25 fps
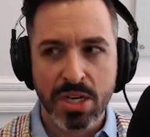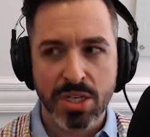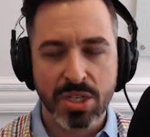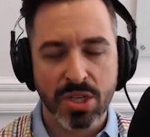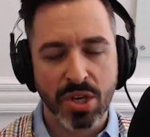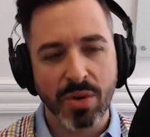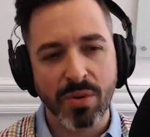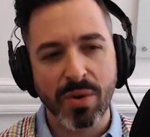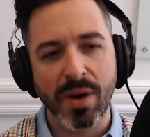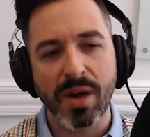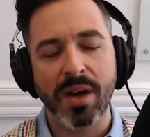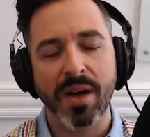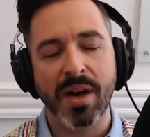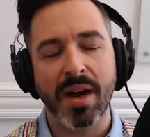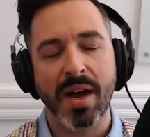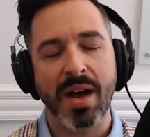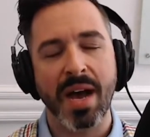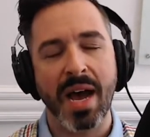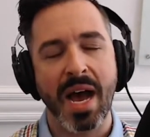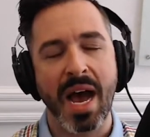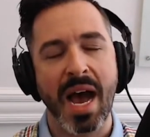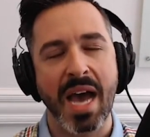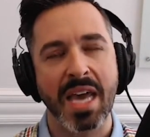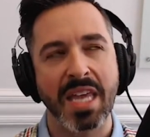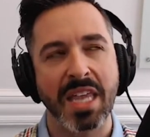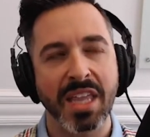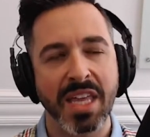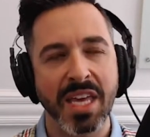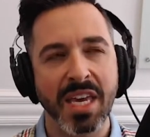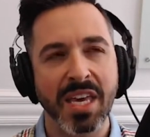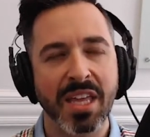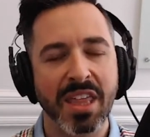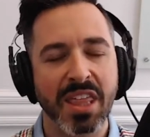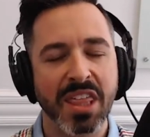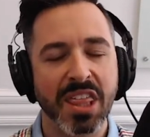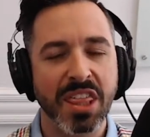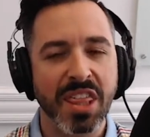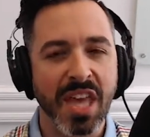So I
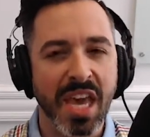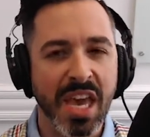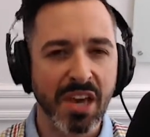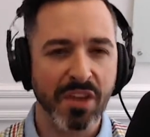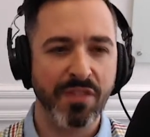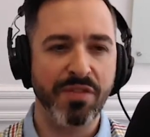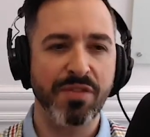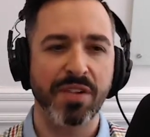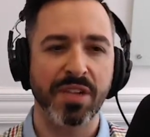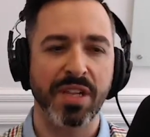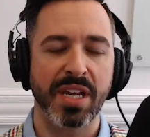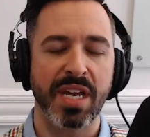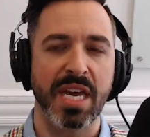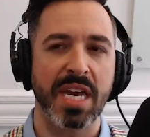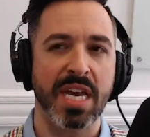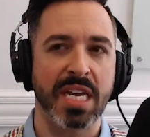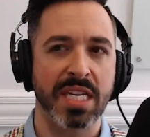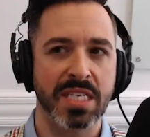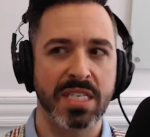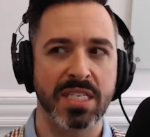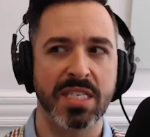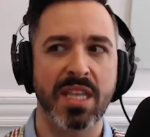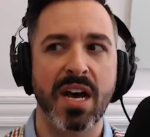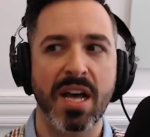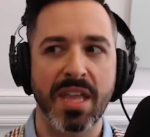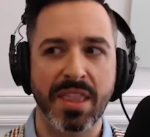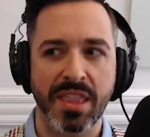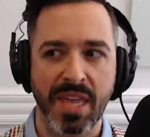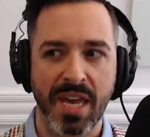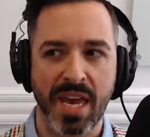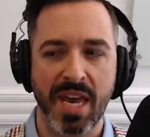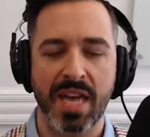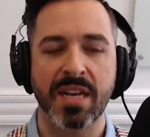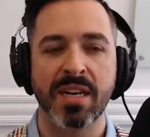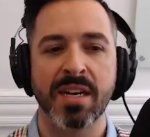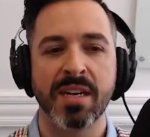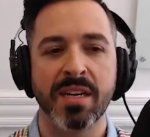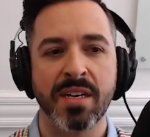think, thankfully, it's not
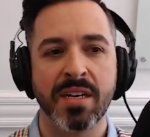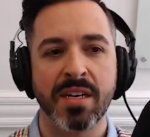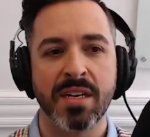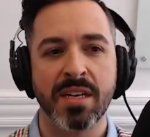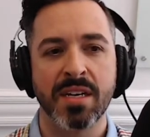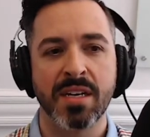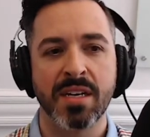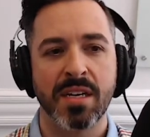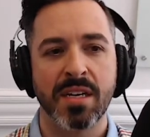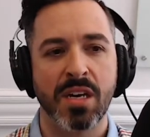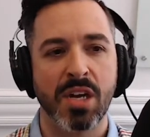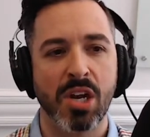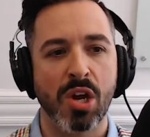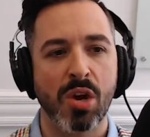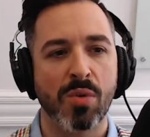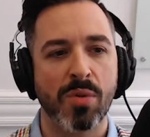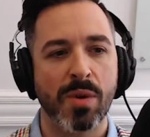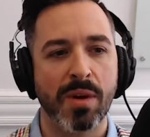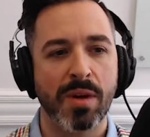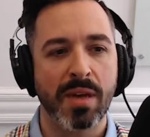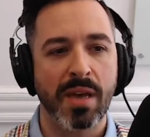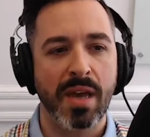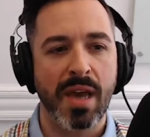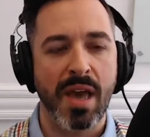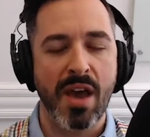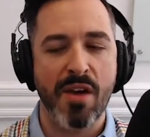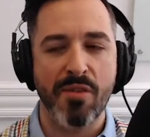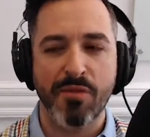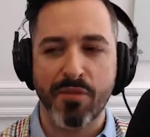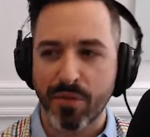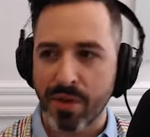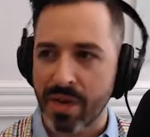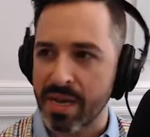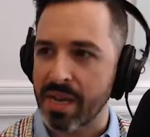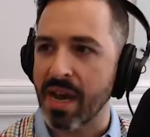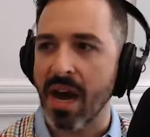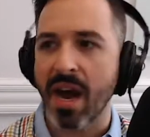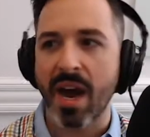that, you know,
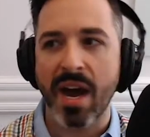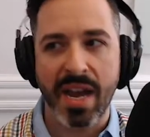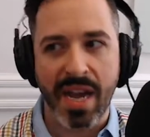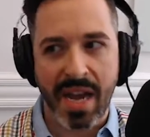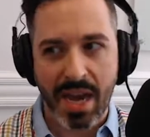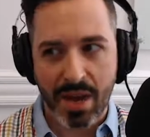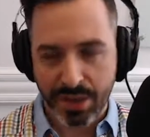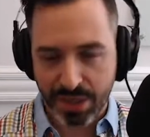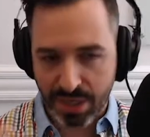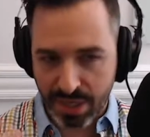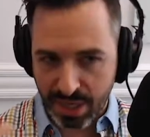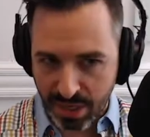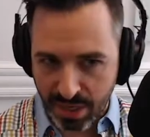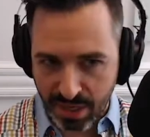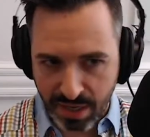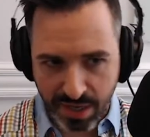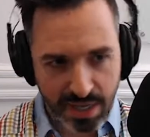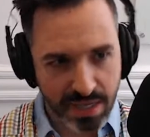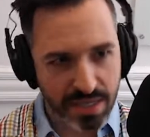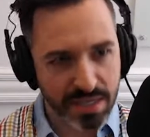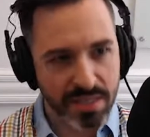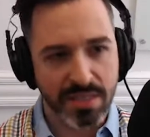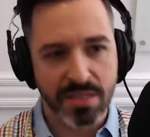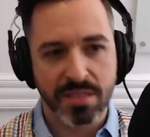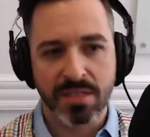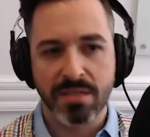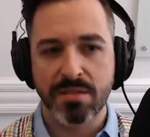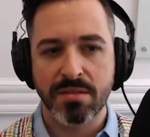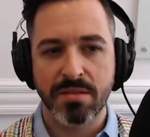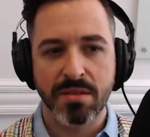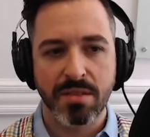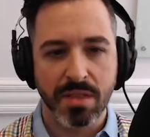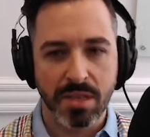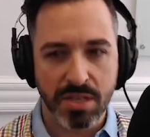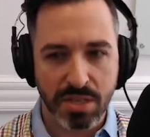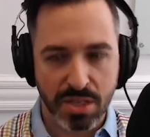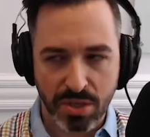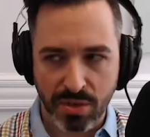every guy out there
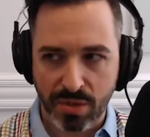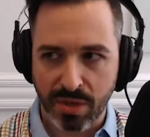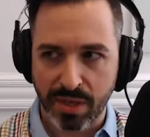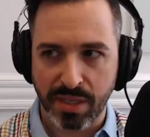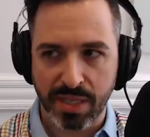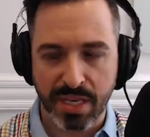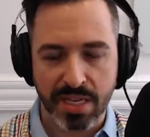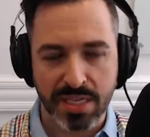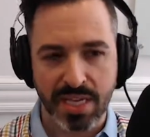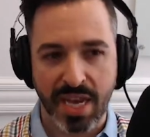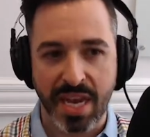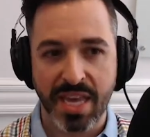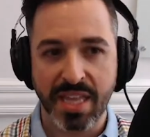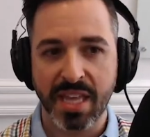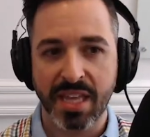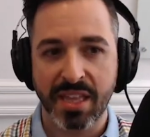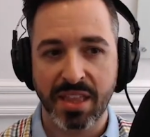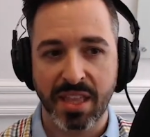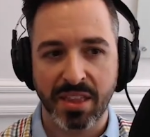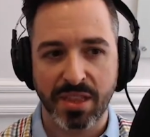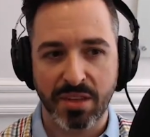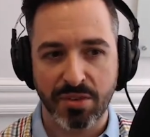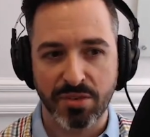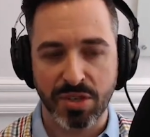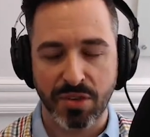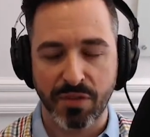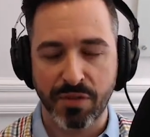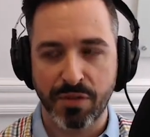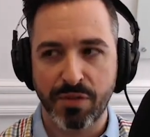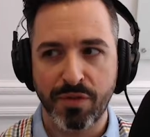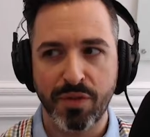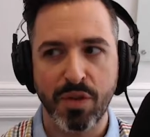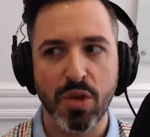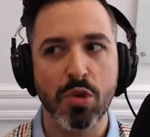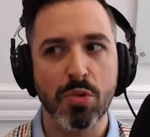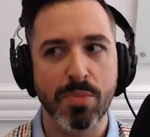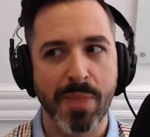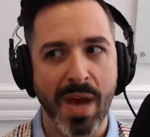is doing this. I think that there's a
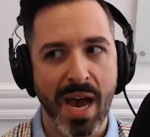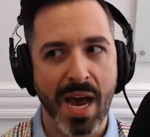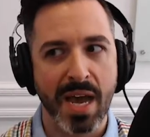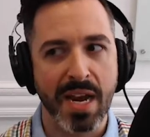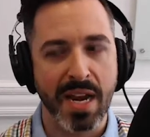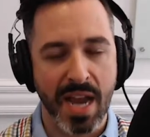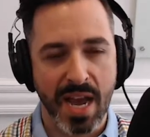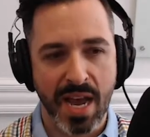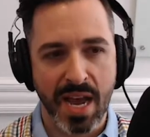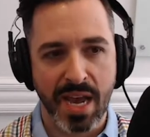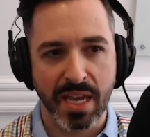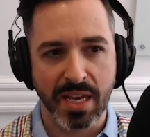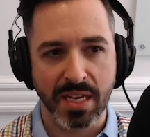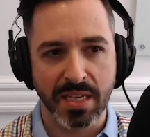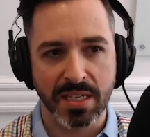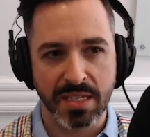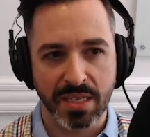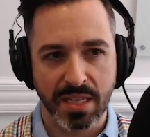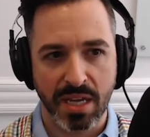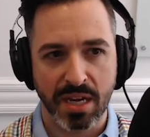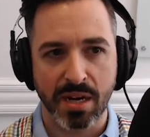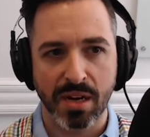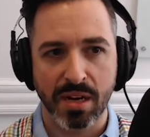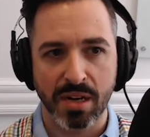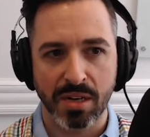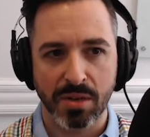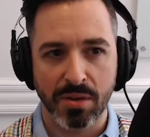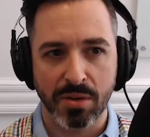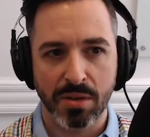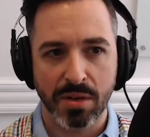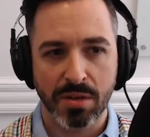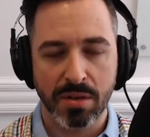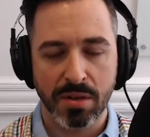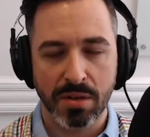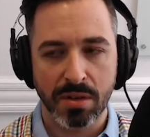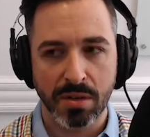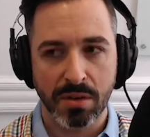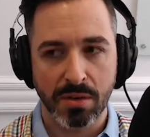few bad eggs that are
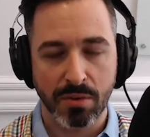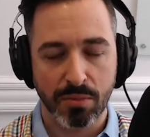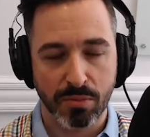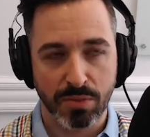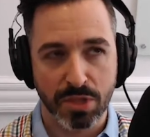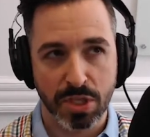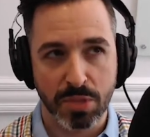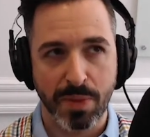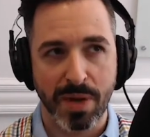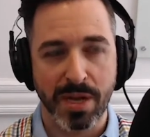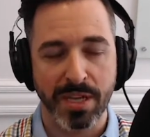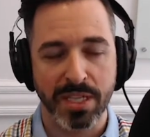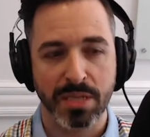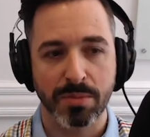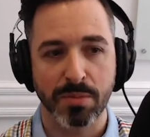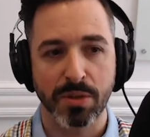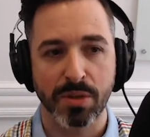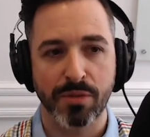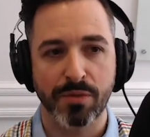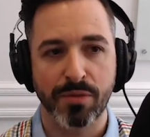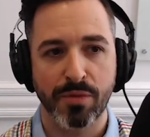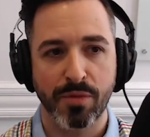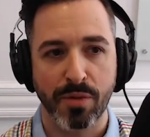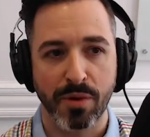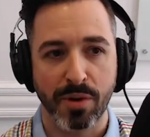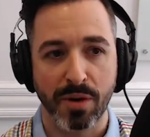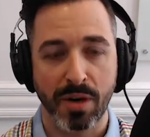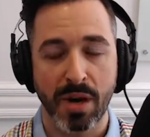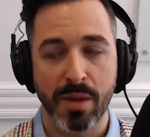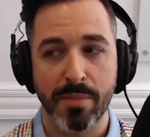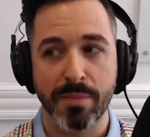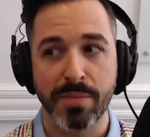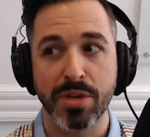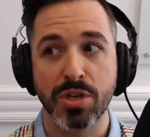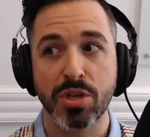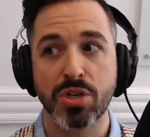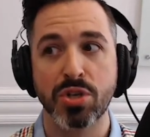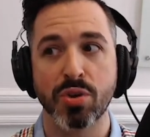responsible for a
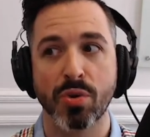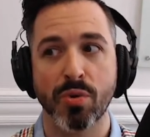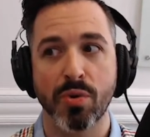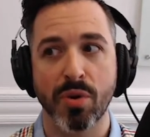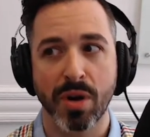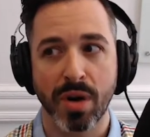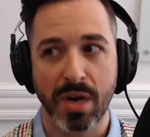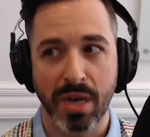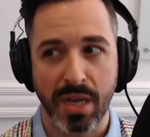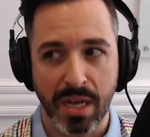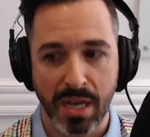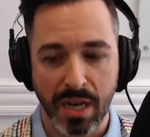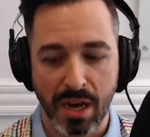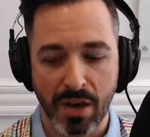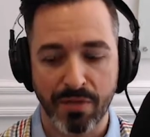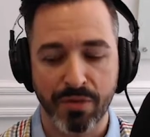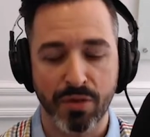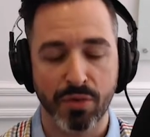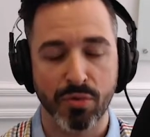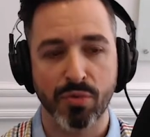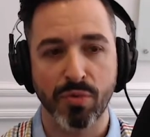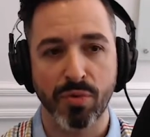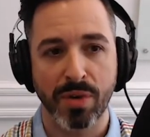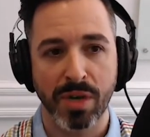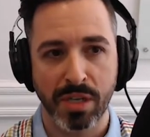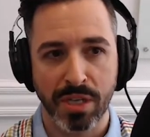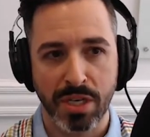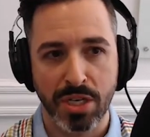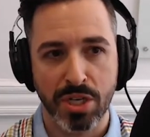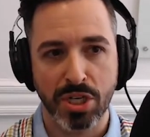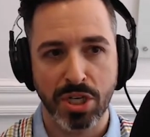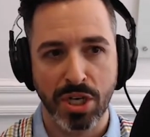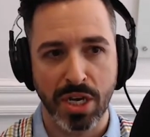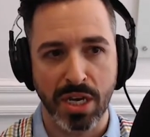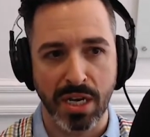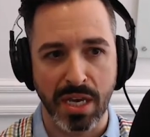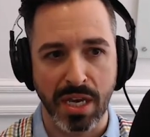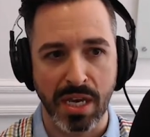majority of the really
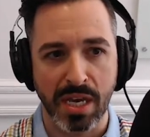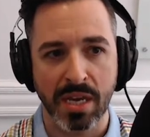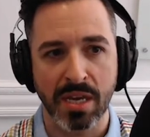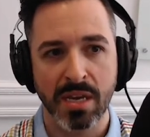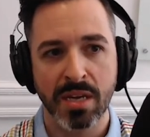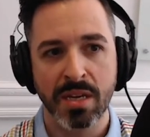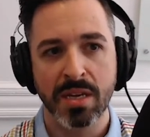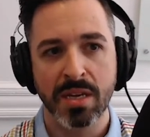shitty.